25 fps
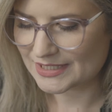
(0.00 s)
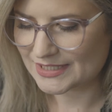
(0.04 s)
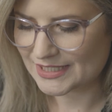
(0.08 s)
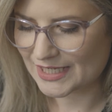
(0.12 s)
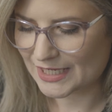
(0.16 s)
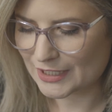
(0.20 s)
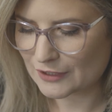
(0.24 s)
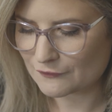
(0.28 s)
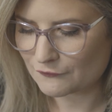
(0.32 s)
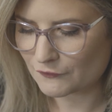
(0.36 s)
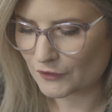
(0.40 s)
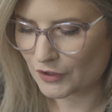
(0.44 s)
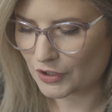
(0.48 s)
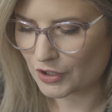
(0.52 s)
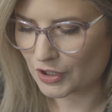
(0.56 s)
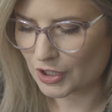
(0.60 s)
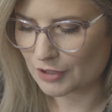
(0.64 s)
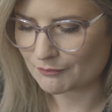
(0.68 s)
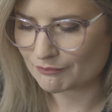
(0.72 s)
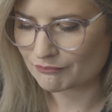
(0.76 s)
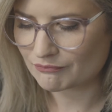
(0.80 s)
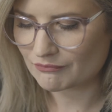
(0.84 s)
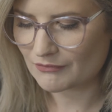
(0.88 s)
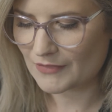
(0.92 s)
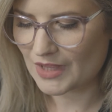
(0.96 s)
take a
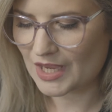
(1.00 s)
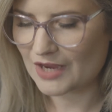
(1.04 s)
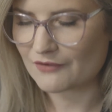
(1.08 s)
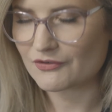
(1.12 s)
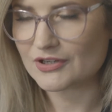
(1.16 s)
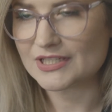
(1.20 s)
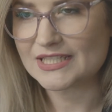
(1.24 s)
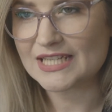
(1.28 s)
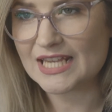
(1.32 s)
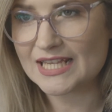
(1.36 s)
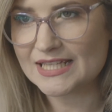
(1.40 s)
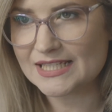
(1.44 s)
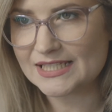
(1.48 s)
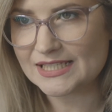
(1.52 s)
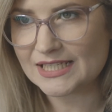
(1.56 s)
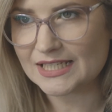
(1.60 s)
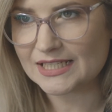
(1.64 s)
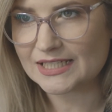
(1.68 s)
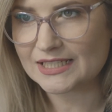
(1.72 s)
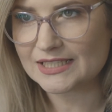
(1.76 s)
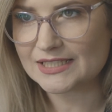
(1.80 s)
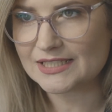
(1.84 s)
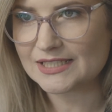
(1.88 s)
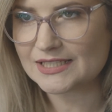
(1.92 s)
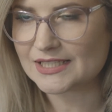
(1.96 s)
photo every 10
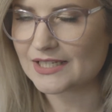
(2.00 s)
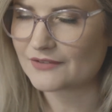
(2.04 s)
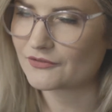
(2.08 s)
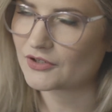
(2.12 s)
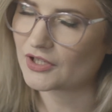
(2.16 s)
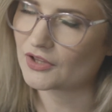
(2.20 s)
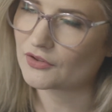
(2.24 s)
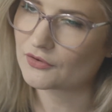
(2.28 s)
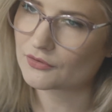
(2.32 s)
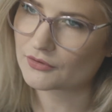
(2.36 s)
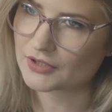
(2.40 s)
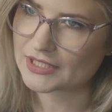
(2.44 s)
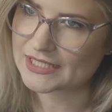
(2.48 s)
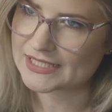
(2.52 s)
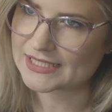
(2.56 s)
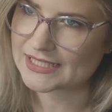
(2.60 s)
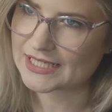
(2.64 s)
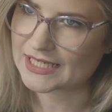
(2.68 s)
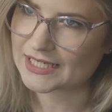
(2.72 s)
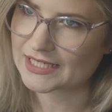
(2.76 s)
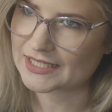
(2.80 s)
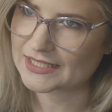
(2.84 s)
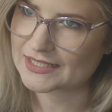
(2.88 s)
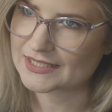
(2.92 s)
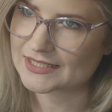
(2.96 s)
seconds, every 3
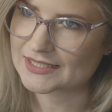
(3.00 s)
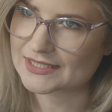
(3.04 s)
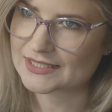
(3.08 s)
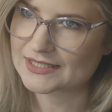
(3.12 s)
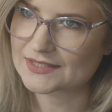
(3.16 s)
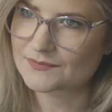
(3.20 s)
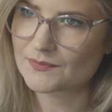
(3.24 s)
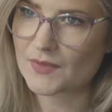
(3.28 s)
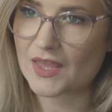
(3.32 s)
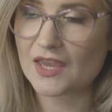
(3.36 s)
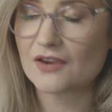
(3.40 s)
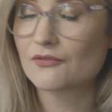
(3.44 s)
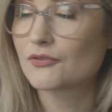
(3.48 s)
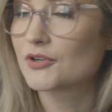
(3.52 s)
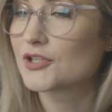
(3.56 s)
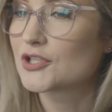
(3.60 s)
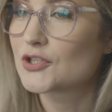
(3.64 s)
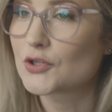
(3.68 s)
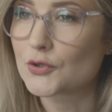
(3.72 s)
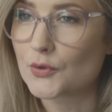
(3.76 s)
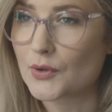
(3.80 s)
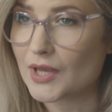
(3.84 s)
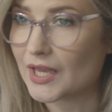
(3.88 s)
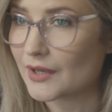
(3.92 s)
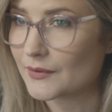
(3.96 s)
seconds, every
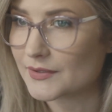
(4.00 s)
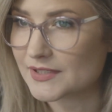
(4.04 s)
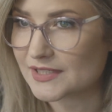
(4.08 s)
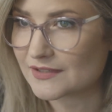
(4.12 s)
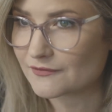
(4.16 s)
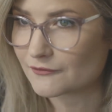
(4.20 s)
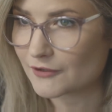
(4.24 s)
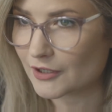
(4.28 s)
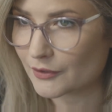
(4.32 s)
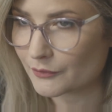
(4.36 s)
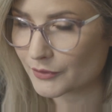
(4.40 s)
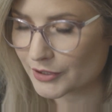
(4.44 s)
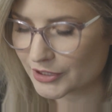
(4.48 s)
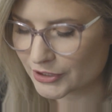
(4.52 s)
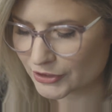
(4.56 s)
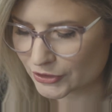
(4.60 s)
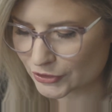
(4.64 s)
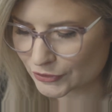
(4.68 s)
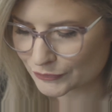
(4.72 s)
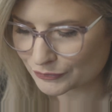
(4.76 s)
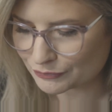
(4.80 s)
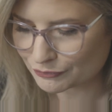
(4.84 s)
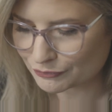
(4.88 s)
2 hours if I wish.